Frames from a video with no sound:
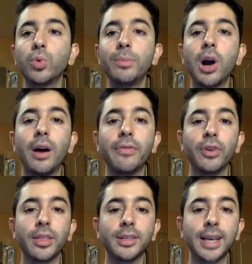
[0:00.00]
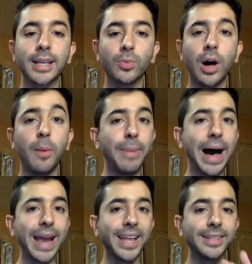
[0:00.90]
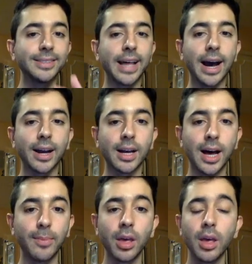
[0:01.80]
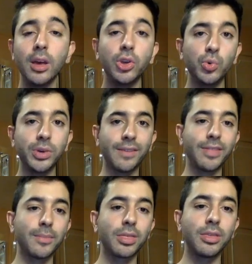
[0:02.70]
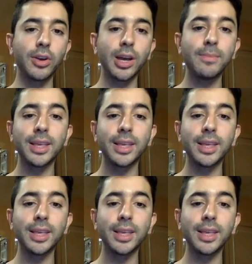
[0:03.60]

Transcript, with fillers: will be offering this as well, binance.com. You give them Ethereum,